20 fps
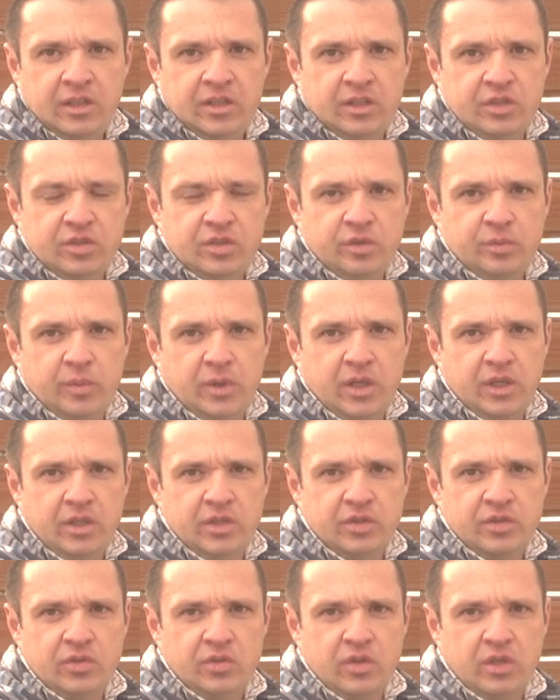These two
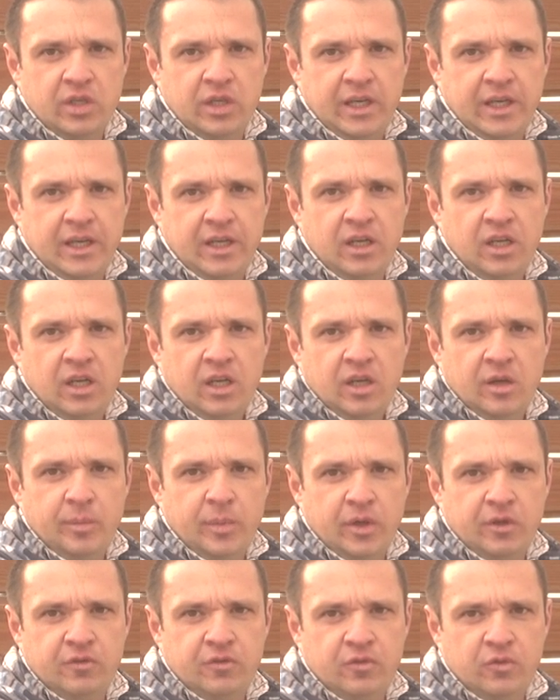miners run at about